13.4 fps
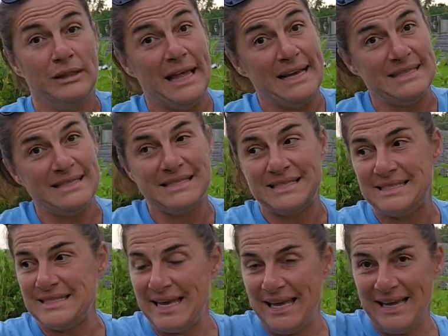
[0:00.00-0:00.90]
less
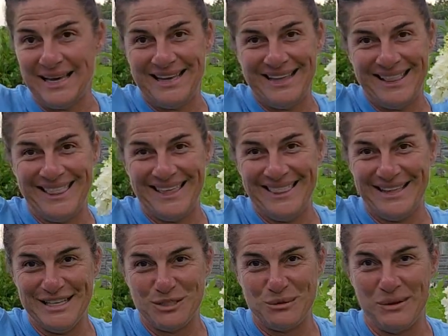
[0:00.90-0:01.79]
sick than
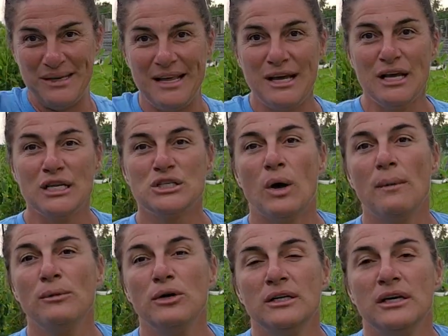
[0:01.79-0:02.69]
this one. So
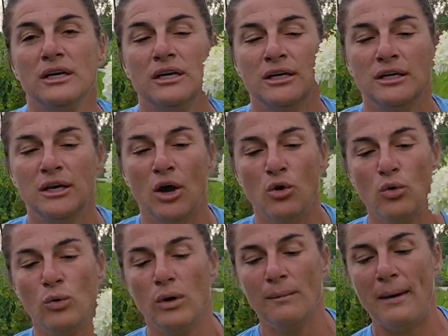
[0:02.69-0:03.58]
I'm going to
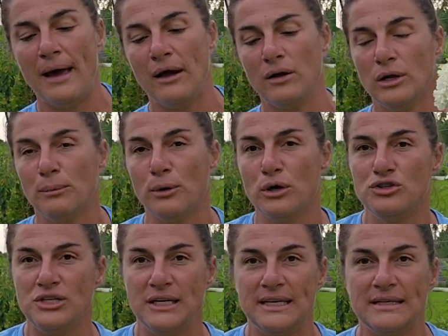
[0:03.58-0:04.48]
go about
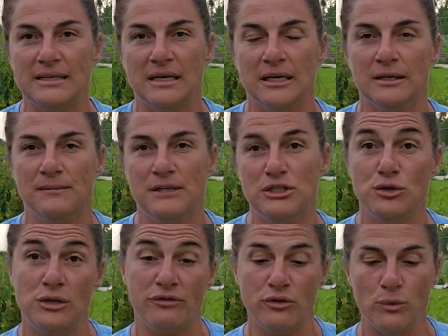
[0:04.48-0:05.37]
approaching it in
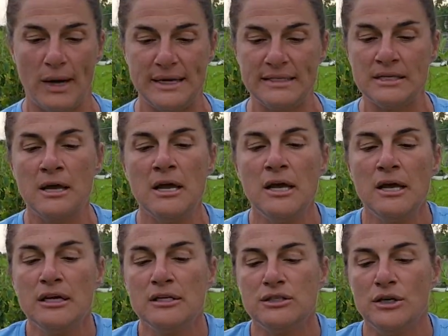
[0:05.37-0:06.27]
two different ways.
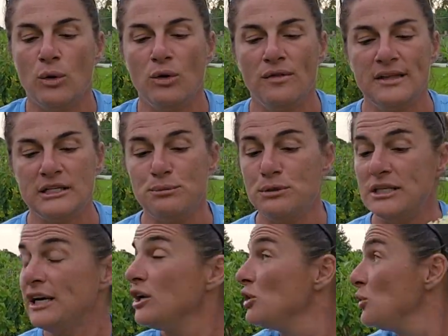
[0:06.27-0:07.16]
So on this
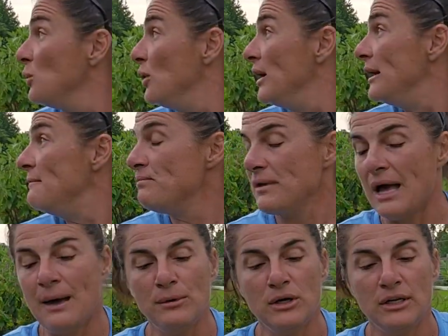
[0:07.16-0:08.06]
particular one,
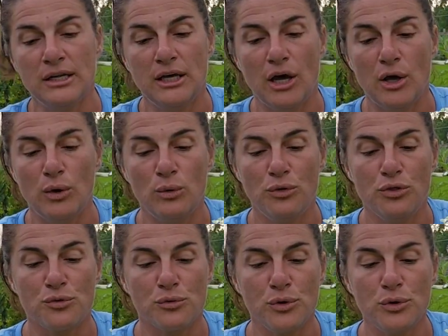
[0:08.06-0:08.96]
I'm going to go
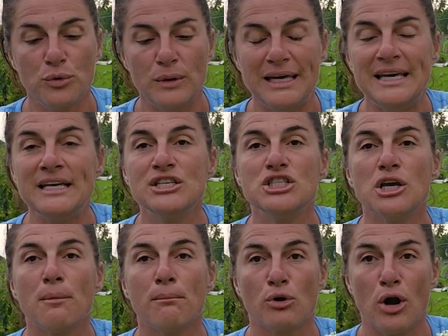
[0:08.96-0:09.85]
through each
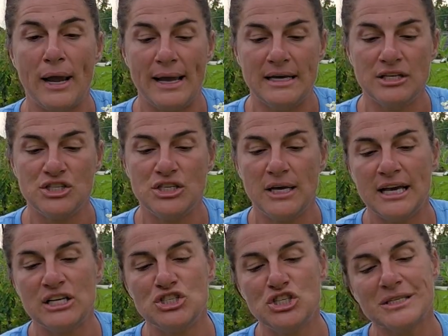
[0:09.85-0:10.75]
branch
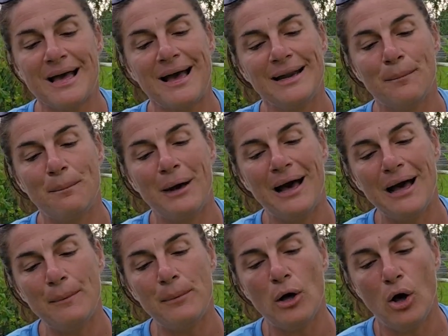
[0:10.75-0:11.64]
and just kind of
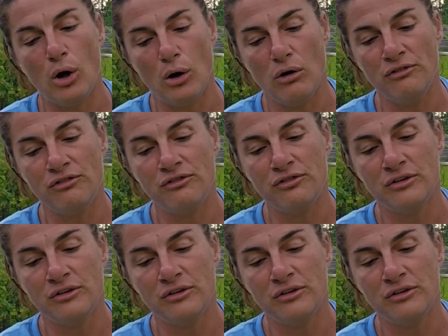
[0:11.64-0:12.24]
pop off